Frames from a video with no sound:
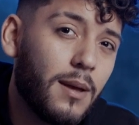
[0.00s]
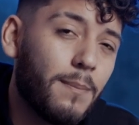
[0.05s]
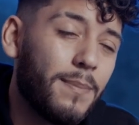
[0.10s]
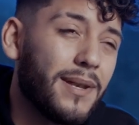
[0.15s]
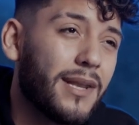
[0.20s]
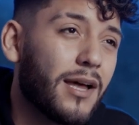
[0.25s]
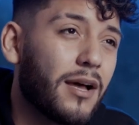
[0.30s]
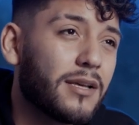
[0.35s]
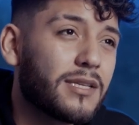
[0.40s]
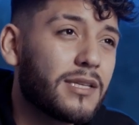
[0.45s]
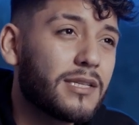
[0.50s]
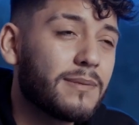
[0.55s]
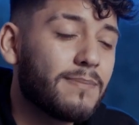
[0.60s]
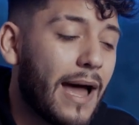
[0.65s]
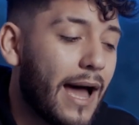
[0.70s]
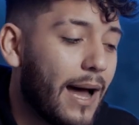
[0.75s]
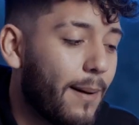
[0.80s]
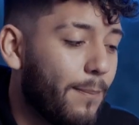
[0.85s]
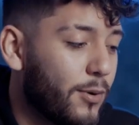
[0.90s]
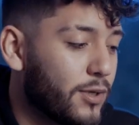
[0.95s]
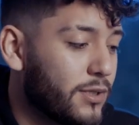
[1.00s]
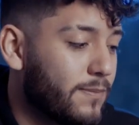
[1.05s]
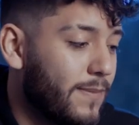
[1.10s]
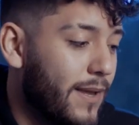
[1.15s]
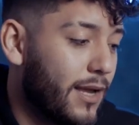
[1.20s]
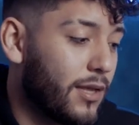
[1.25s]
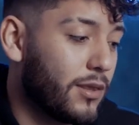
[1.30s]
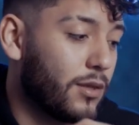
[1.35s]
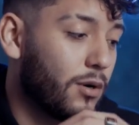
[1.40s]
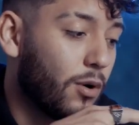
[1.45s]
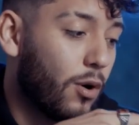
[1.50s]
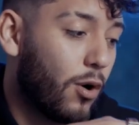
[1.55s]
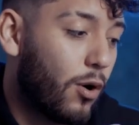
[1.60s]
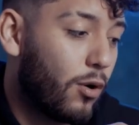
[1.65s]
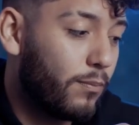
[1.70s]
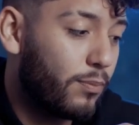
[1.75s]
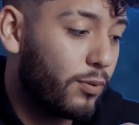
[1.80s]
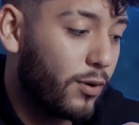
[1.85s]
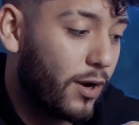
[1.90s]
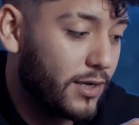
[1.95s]
But now since Apple is making their
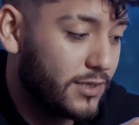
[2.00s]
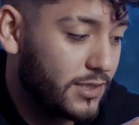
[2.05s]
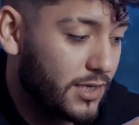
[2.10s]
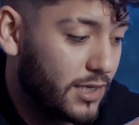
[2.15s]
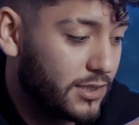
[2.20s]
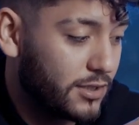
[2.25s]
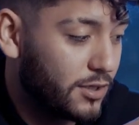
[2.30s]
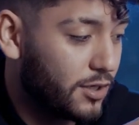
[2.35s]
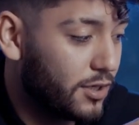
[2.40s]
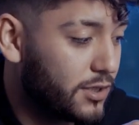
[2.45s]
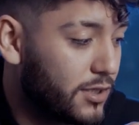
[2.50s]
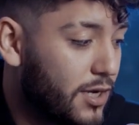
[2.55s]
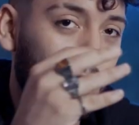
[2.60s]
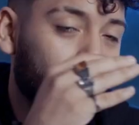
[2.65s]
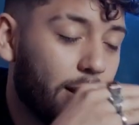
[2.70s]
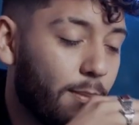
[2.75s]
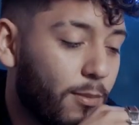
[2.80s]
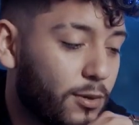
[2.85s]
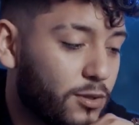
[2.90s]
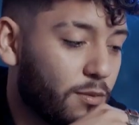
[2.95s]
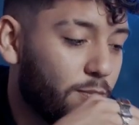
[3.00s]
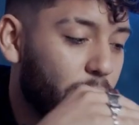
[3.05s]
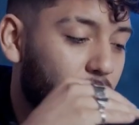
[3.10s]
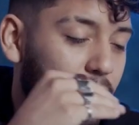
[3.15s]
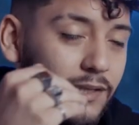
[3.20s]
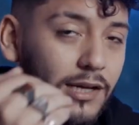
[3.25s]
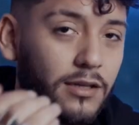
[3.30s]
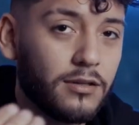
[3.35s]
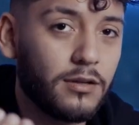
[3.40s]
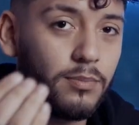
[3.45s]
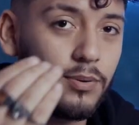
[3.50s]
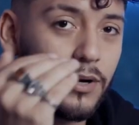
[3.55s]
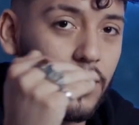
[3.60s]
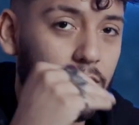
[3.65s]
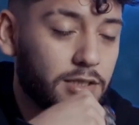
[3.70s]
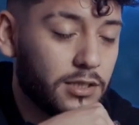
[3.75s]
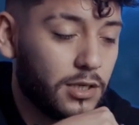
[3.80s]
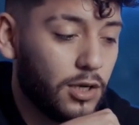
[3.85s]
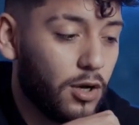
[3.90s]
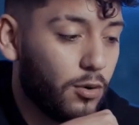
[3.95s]
own processors, they're able to bring down the
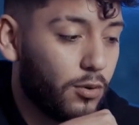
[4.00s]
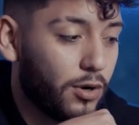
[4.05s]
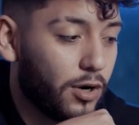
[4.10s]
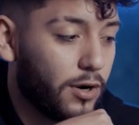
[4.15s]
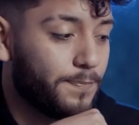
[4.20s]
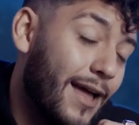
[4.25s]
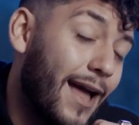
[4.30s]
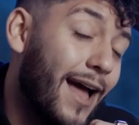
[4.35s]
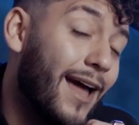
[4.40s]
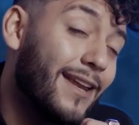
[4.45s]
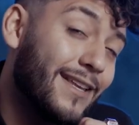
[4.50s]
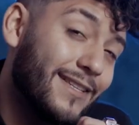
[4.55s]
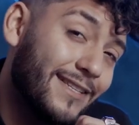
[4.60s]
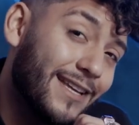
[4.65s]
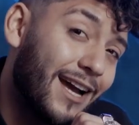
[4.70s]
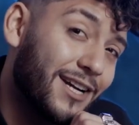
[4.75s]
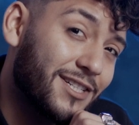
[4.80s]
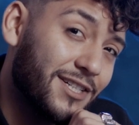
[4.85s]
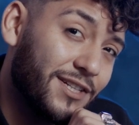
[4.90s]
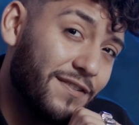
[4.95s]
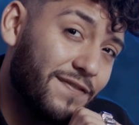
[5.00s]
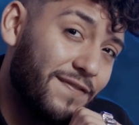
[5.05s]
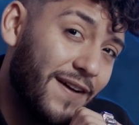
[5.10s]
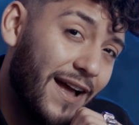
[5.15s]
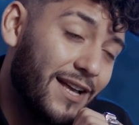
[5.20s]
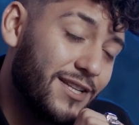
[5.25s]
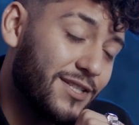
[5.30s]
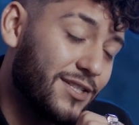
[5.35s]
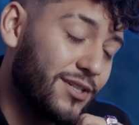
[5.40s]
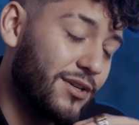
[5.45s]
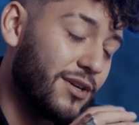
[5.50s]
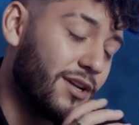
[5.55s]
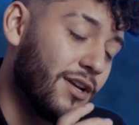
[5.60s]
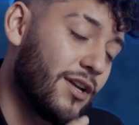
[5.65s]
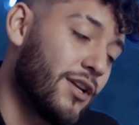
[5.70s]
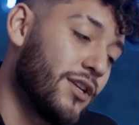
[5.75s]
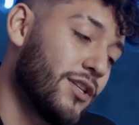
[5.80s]
price lower, and it's actually faster.